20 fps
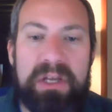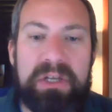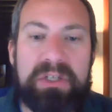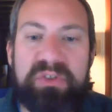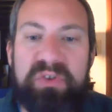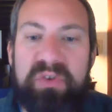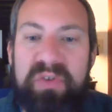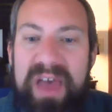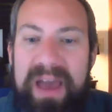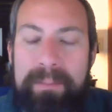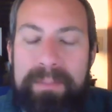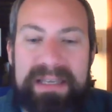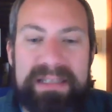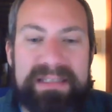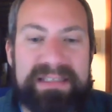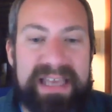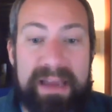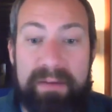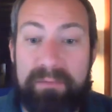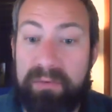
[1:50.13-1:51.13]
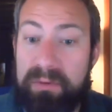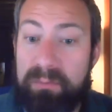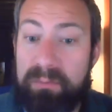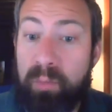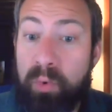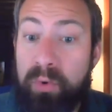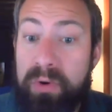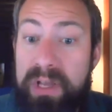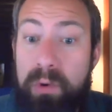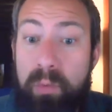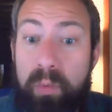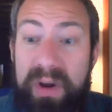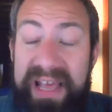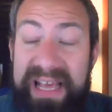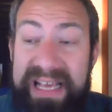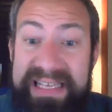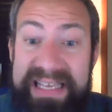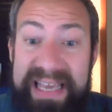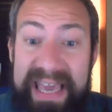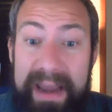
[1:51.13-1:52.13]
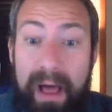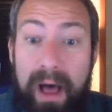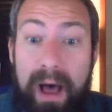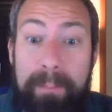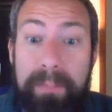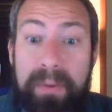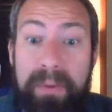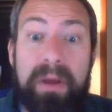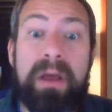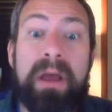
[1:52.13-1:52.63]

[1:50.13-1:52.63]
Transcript: So that means every morning when I get up,